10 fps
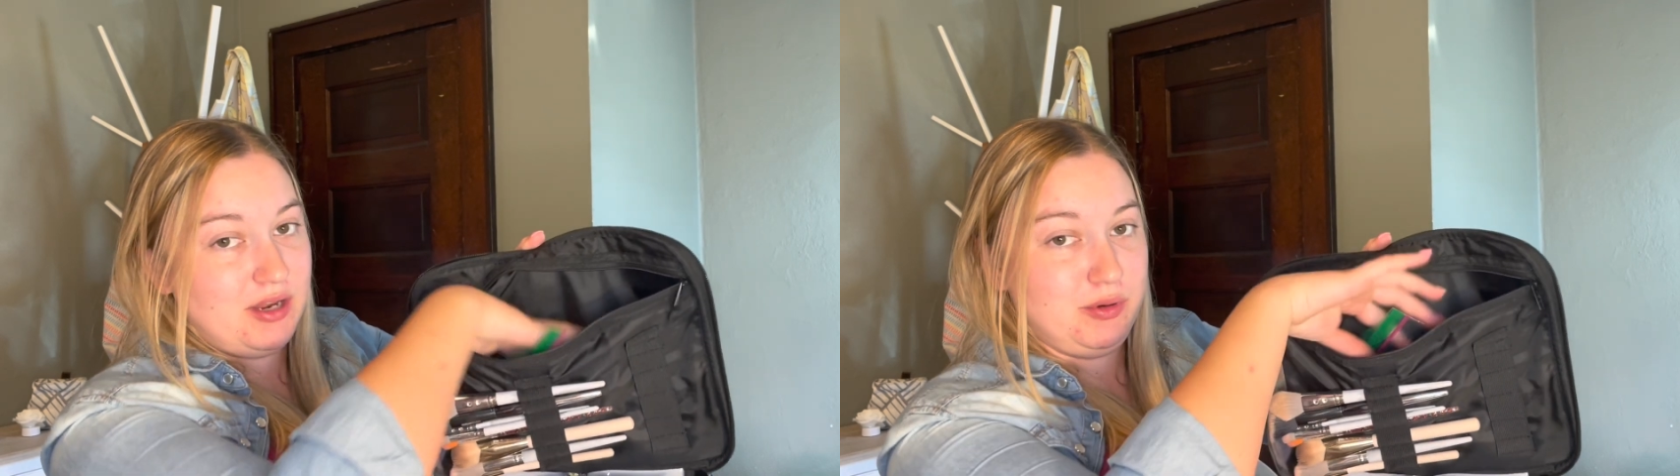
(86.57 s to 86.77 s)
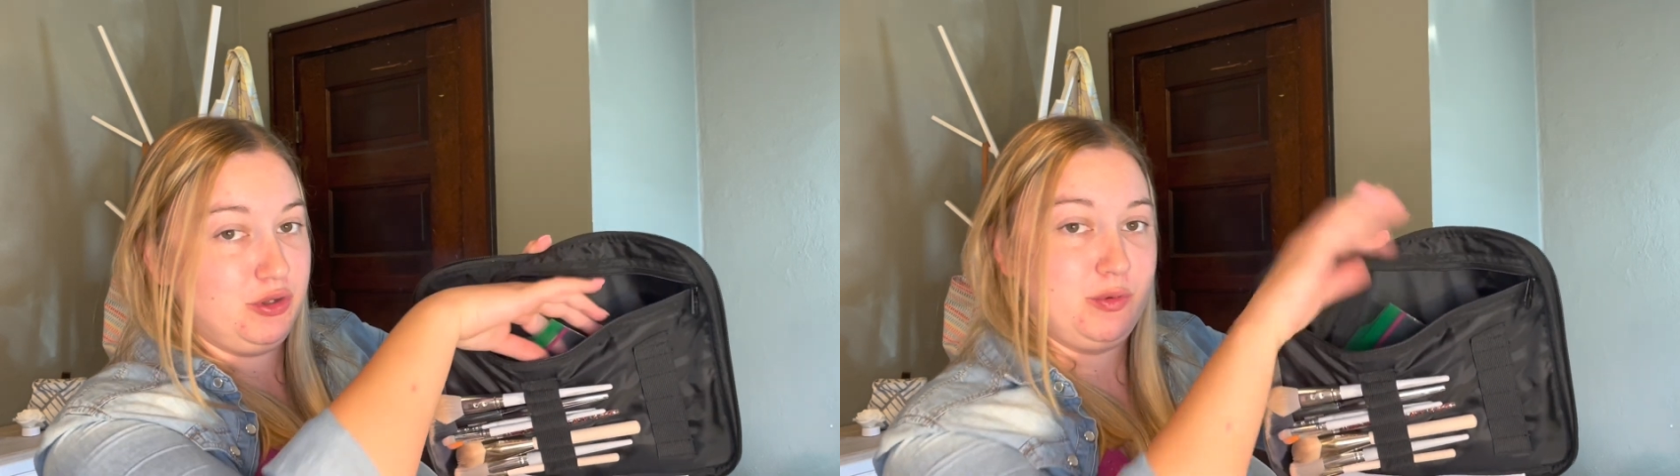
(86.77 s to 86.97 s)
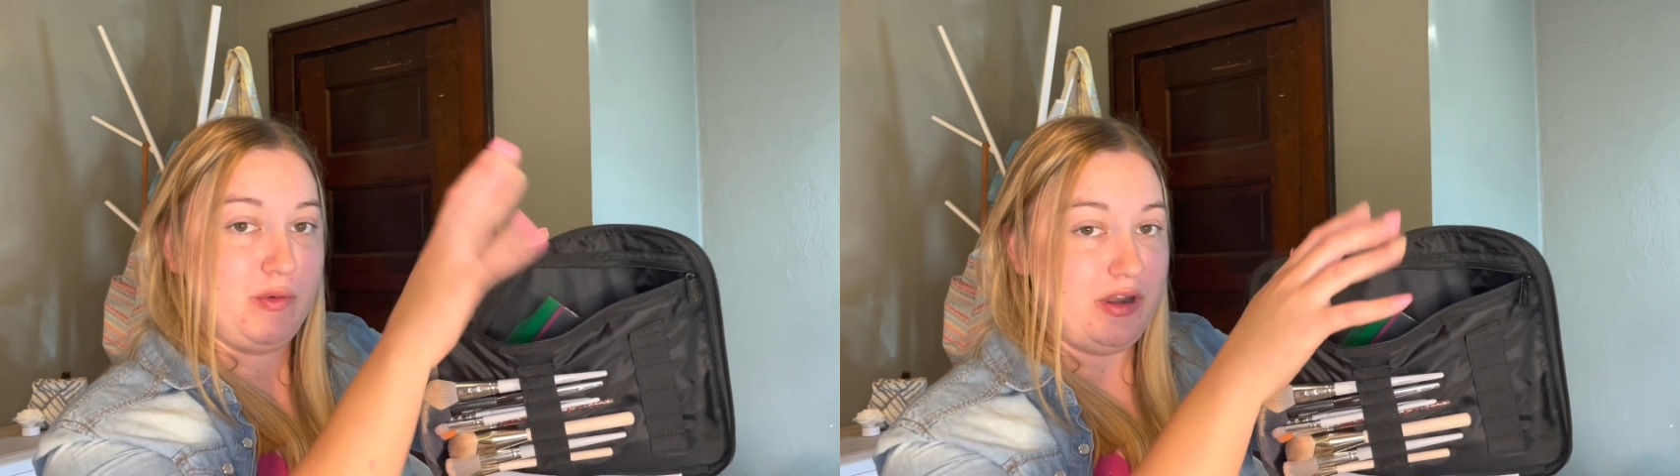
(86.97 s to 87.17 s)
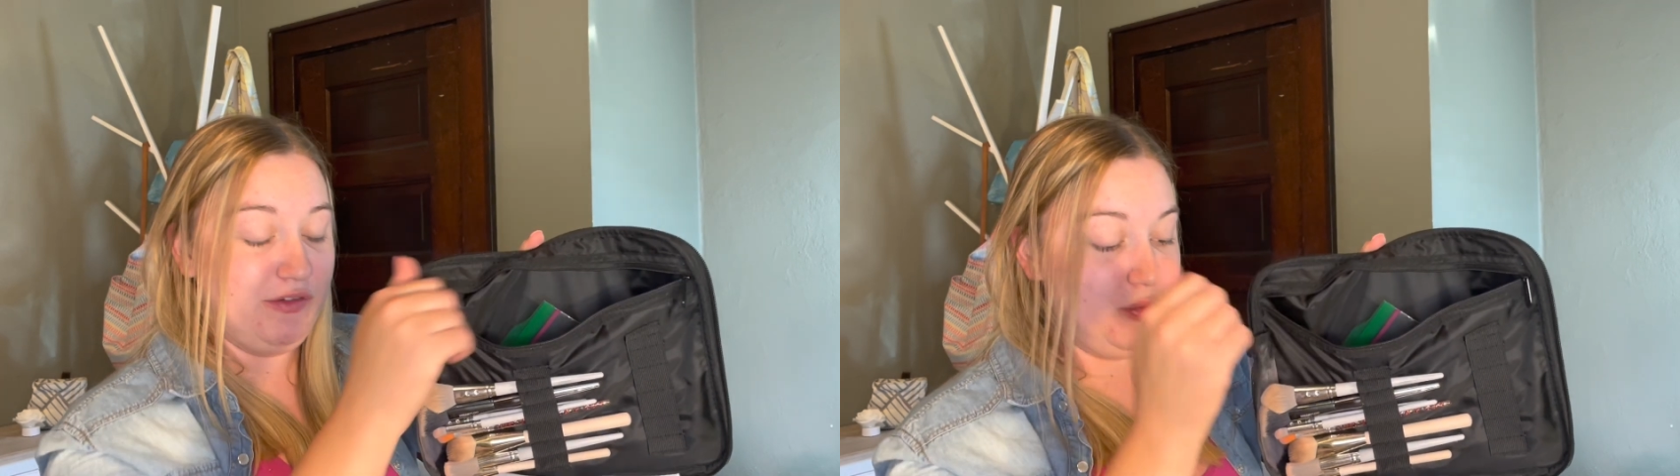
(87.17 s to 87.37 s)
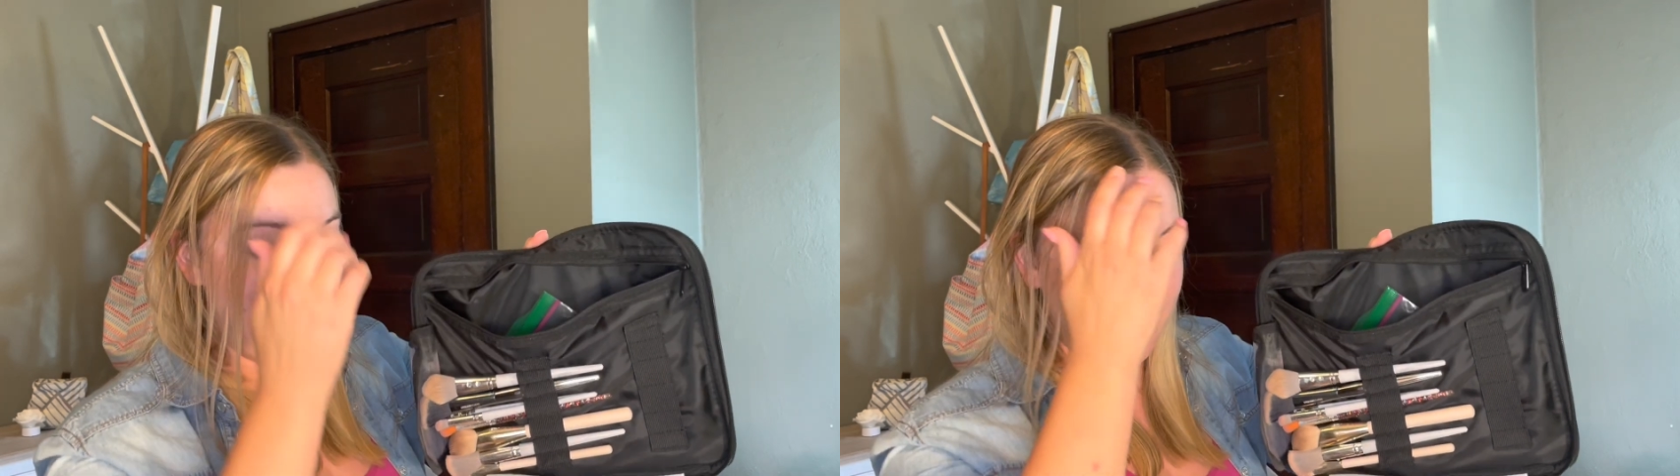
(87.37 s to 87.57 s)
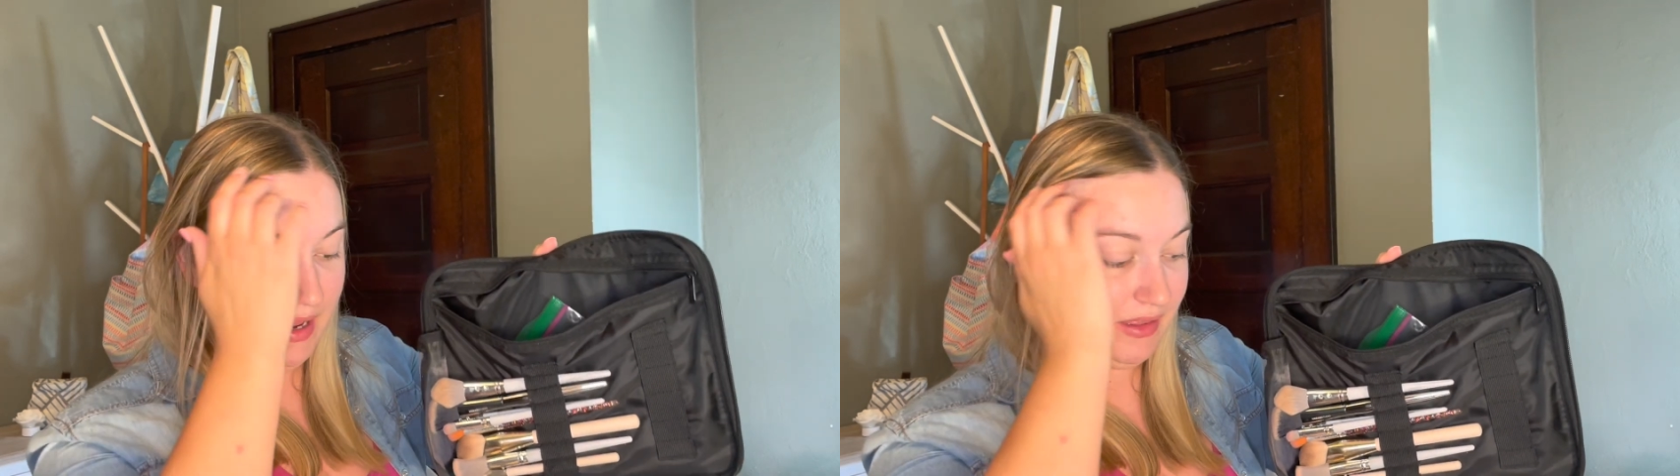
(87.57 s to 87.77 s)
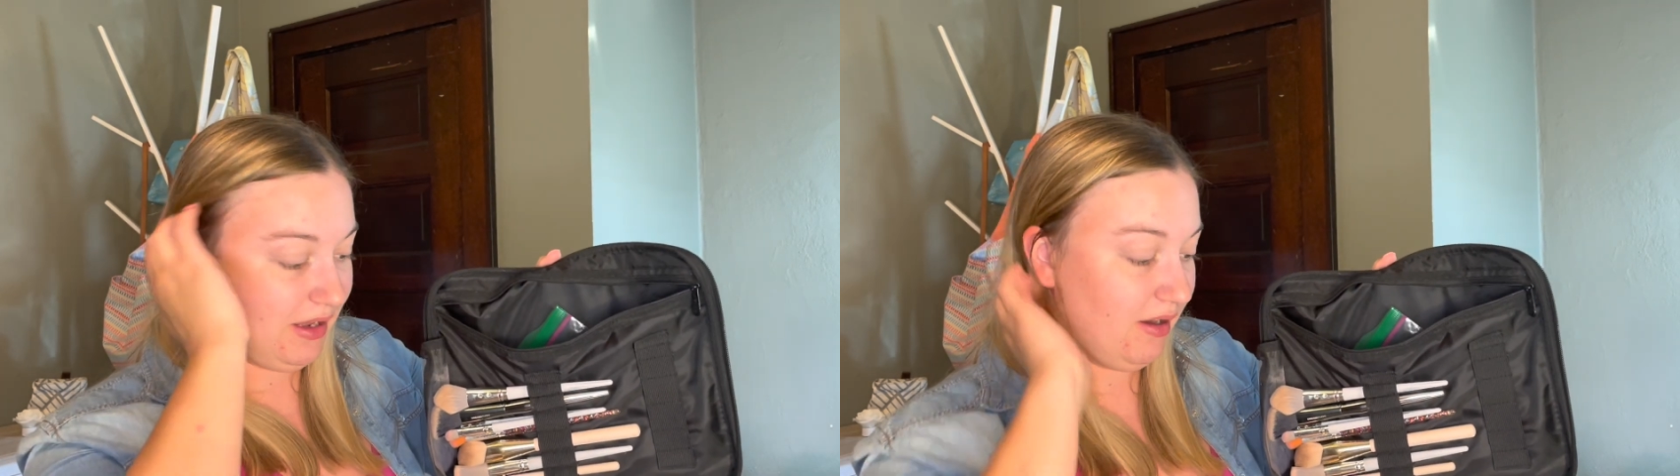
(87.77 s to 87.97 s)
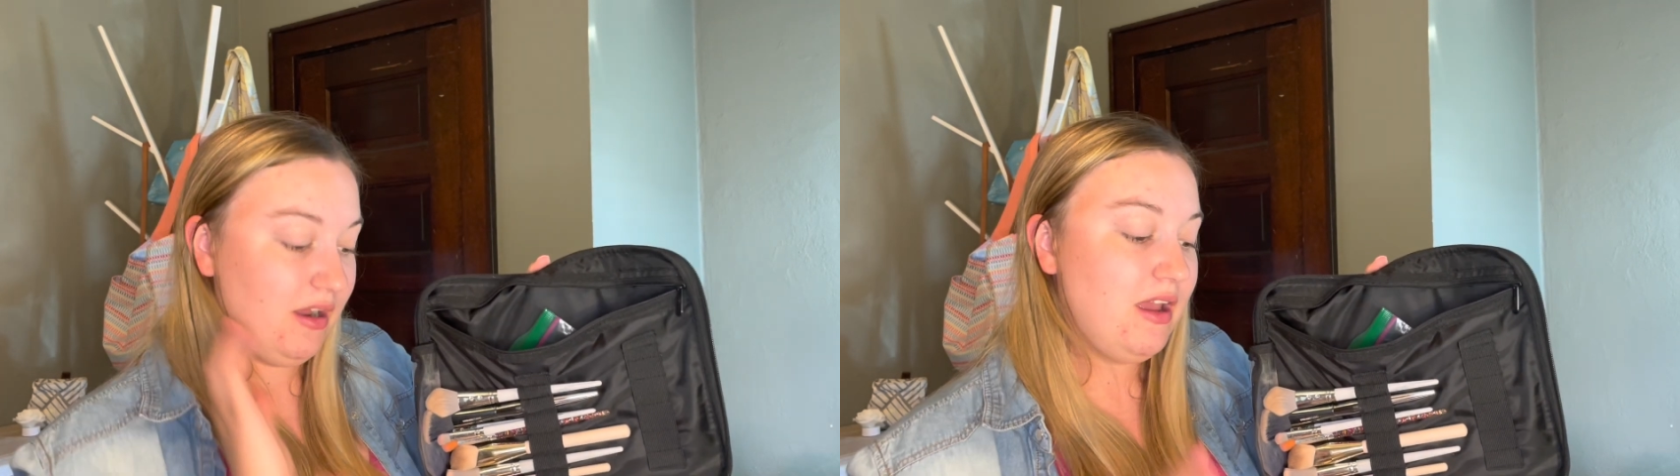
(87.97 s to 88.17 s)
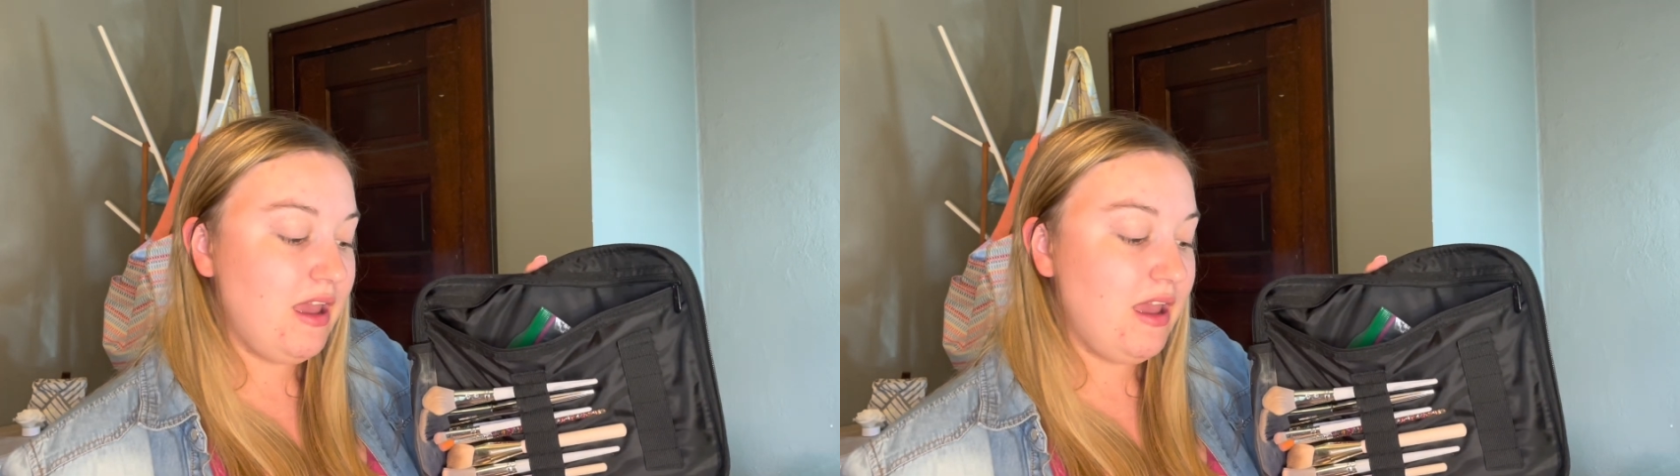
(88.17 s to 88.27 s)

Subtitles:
but you can put whatever you want back there.